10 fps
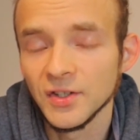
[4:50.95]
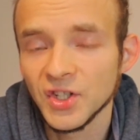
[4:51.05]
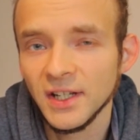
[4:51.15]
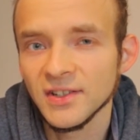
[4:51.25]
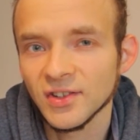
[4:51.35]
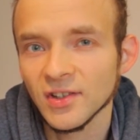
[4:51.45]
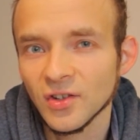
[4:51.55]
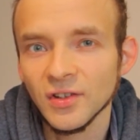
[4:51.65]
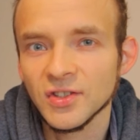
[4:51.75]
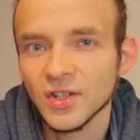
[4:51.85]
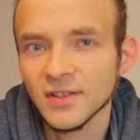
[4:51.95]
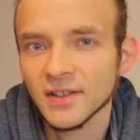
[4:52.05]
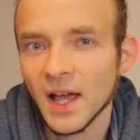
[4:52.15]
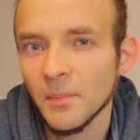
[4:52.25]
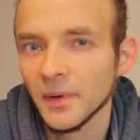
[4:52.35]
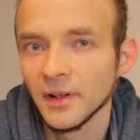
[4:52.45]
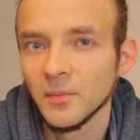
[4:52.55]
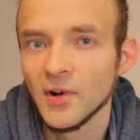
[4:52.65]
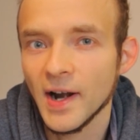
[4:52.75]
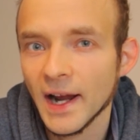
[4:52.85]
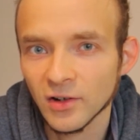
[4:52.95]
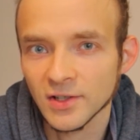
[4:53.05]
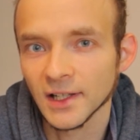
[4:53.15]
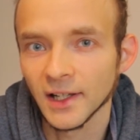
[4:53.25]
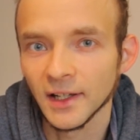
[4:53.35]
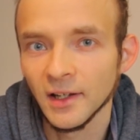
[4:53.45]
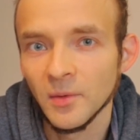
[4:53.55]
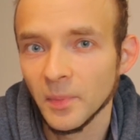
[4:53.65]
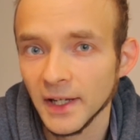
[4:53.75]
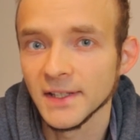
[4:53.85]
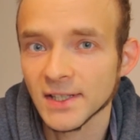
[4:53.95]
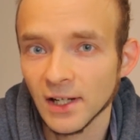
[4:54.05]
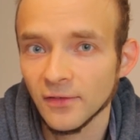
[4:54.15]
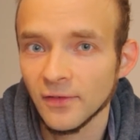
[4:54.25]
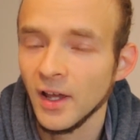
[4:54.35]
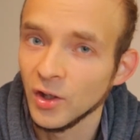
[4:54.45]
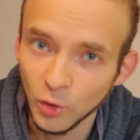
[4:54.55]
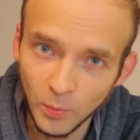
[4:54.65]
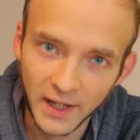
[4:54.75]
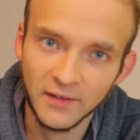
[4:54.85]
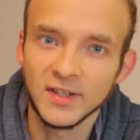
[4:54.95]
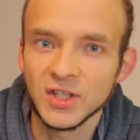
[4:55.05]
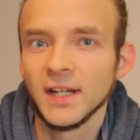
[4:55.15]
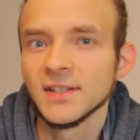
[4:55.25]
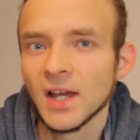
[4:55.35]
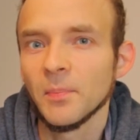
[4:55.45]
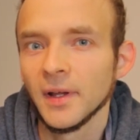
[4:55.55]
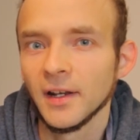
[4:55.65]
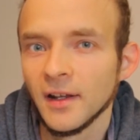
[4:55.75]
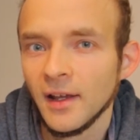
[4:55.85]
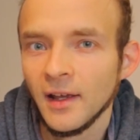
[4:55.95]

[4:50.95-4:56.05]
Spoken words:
Change does not just happen miraculously by itself. You make the change happen.